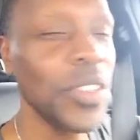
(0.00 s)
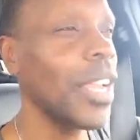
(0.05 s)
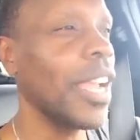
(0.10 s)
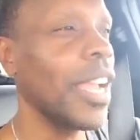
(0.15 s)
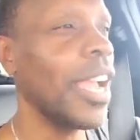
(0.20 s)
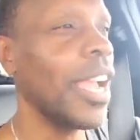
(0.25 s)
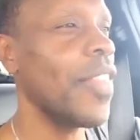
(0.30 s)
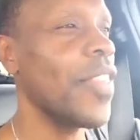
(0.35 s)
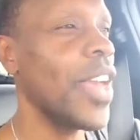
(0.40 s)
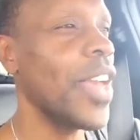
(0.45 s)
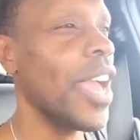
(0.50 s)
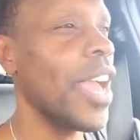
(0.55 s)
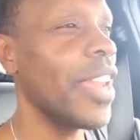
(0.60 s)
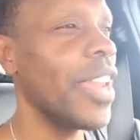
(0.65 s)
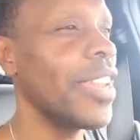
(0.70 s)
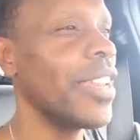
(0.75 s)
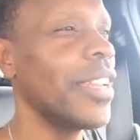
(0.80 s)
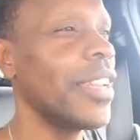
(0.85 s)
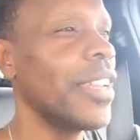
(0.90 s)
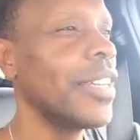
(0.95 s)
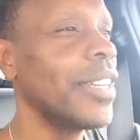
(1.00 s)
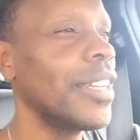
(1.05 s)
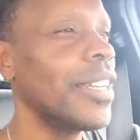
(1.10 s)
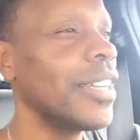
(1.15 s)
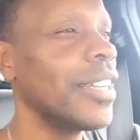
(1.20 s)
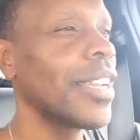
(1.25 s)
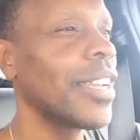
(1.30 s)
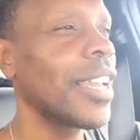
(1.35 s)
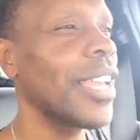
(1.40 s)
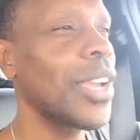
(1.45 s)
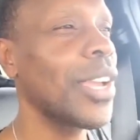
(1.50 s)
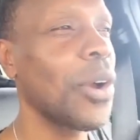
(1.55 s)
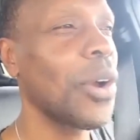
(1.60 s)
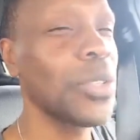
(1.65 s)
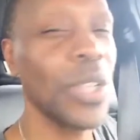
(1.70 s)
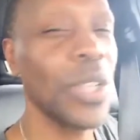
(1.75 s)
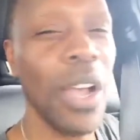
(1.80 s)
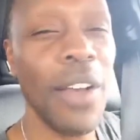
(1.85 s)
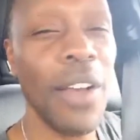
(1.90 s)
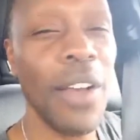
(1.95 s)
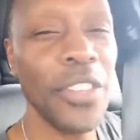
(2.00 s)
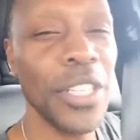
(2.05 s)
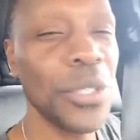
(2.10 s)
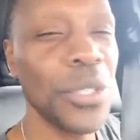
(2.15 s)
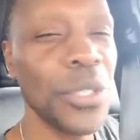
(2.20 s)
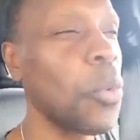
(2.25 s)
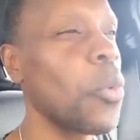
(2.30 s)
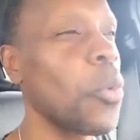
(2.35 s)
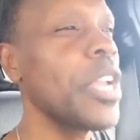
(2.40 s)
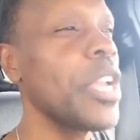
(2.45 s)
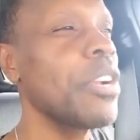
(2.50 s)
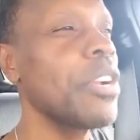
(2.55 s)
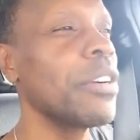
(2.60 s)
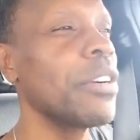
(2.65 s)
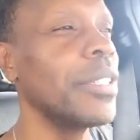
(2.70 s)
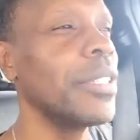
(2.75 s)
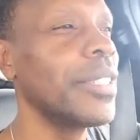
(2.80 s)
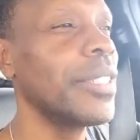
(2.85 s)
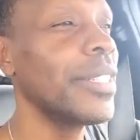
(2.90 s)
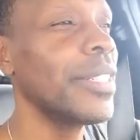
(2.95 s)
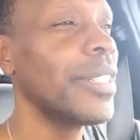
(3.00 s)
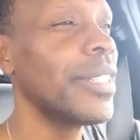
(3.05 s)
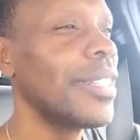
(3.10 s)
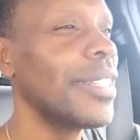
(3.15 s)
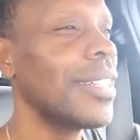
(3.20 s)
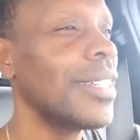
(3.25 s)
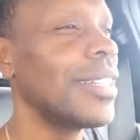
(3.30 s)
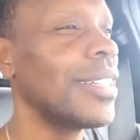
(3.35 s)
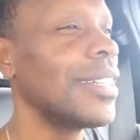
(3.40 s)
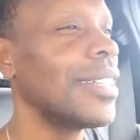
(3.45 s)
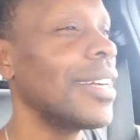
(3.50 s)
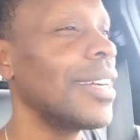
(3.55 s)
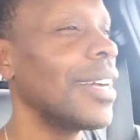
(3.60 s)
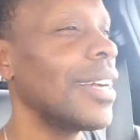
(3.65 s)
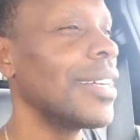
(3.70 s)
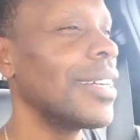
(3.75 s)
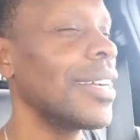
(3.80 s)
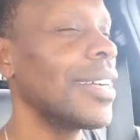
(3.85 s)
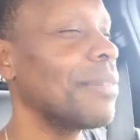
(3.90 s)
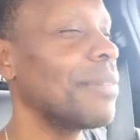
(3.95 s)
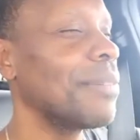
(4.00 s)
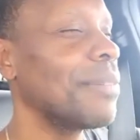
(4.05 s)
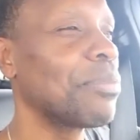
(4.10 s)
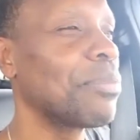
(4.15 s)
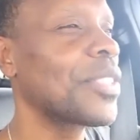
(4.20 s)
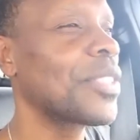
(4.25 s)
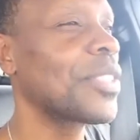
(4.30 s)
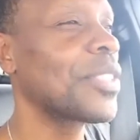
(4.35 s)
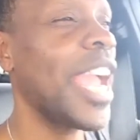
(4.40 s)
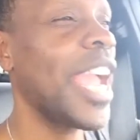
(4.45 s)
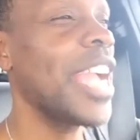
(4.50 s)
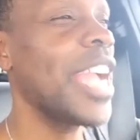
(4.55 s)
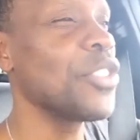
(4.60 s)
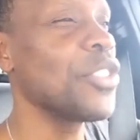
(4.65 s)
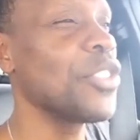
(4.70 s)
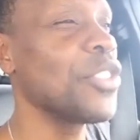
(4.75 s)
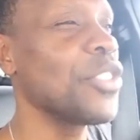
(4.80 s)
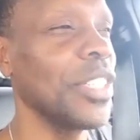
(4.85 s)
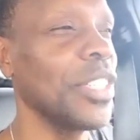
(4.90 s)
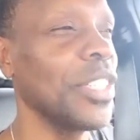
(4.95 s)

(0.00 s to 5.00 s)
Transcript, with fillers: And then he goes off on this weird tangent.